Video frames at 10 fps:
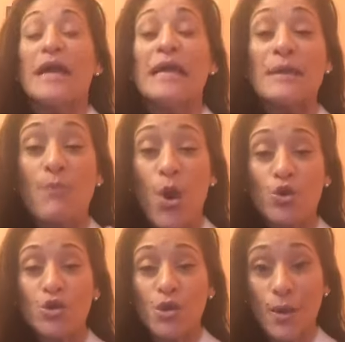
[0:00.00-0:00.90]

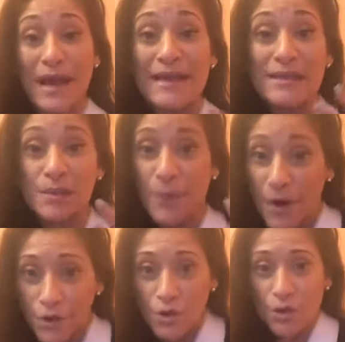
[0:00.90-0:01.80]
emotional and
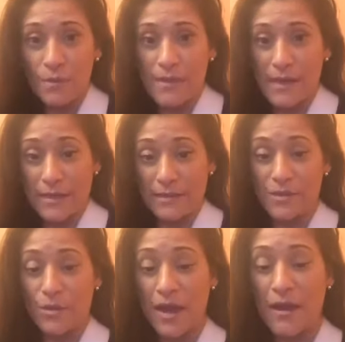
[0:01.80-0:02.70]
spiritual beings,
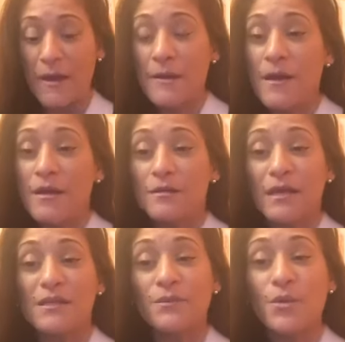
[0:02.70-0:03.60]
okay?
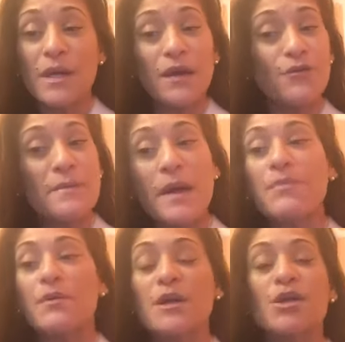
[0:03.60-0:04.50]
That's something we got to
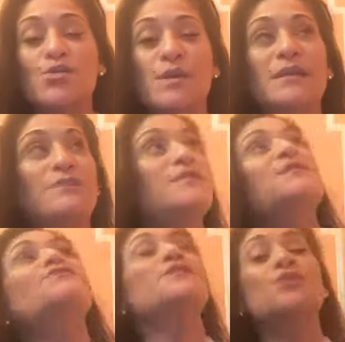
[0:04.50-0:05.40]
remember because we live in
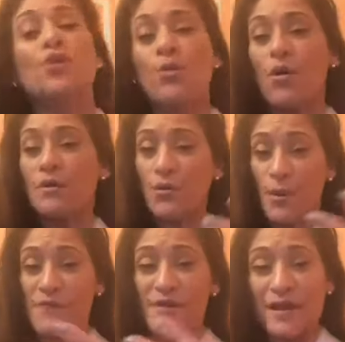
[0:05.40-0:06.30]
this physical world and
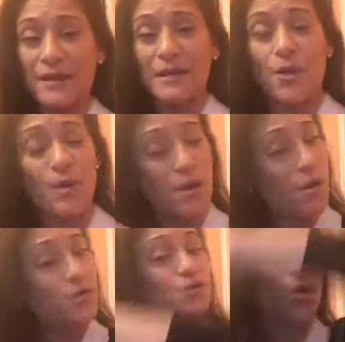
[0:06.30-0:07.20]
we forget that we are
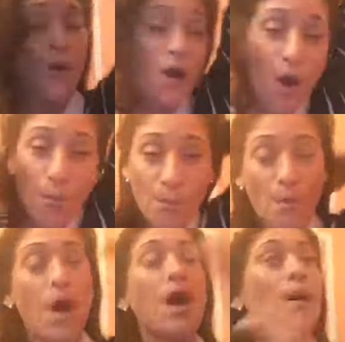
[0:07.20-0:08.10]
also
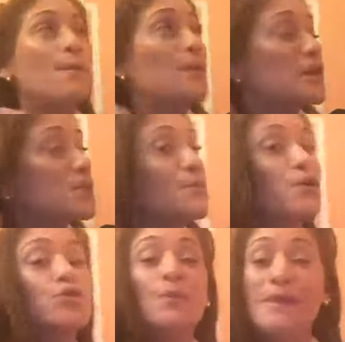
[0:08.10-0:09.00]
um,
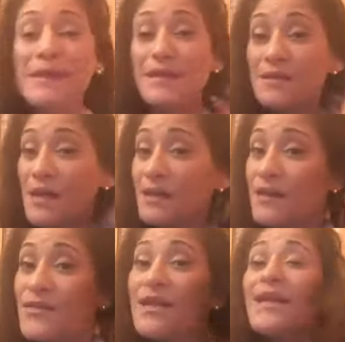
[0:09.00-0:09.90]
spiritual beings
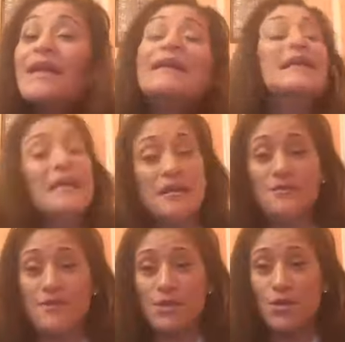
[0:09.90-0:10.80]
living in a
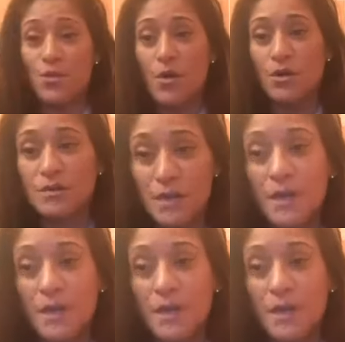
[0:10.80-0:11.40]
physical world.